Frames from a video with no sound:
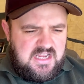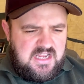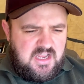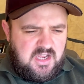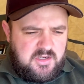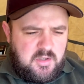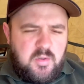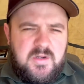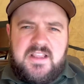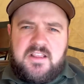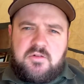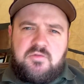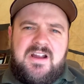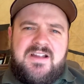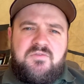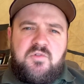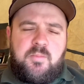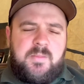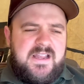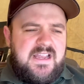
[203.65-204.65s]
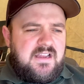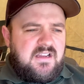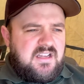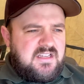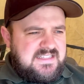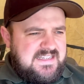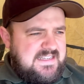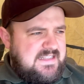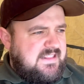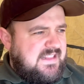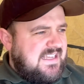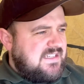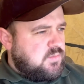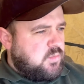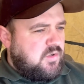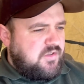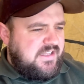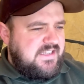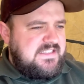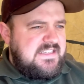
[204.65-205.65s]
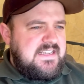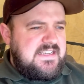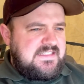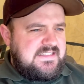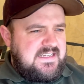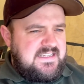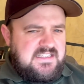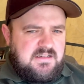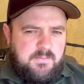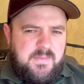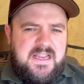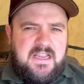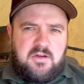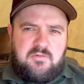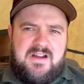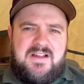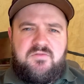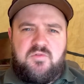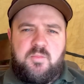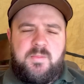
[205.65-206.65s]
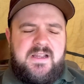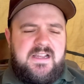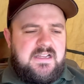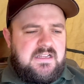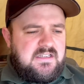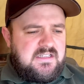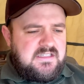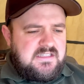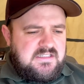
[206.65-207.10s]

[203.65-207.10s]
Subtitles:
I called it the gravel pit because that's what this is. It is a big gravel pit.